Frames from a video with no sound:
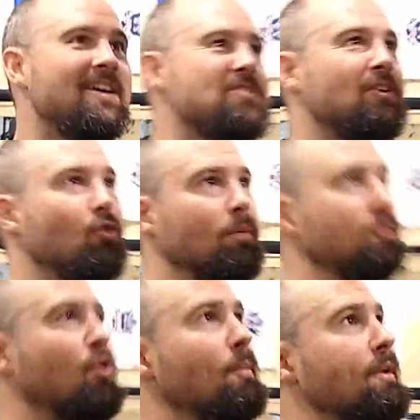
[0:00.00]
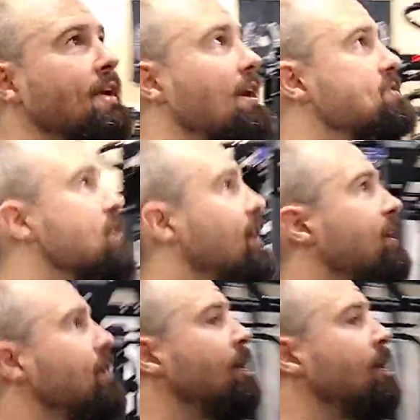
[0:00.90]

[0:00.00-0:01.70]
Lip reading: So I normally do them on the outside.